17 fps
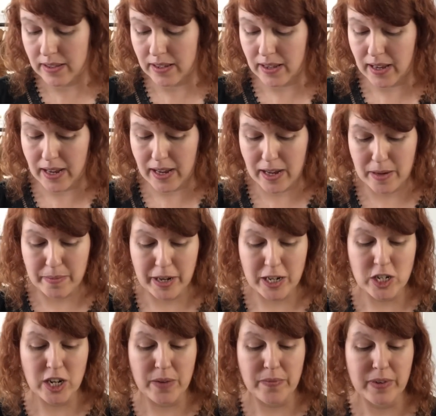I
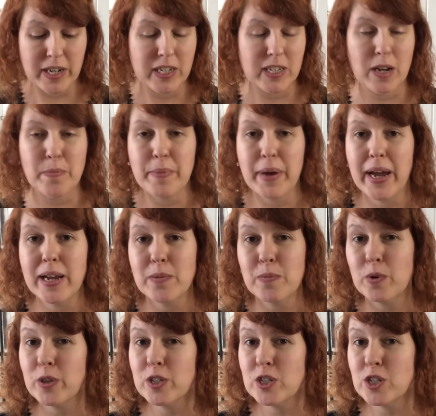generally don't pay any
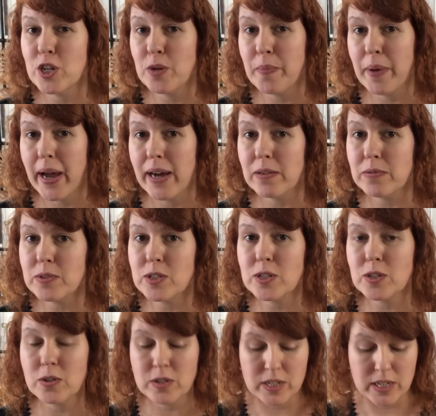more than
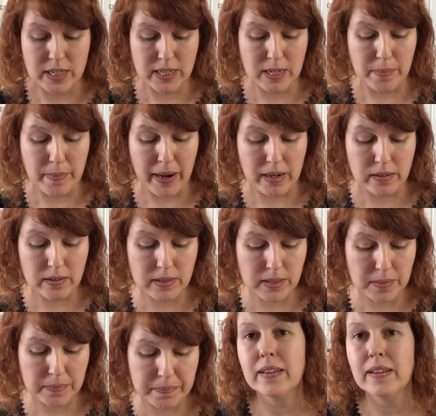£2 on Disney mugs.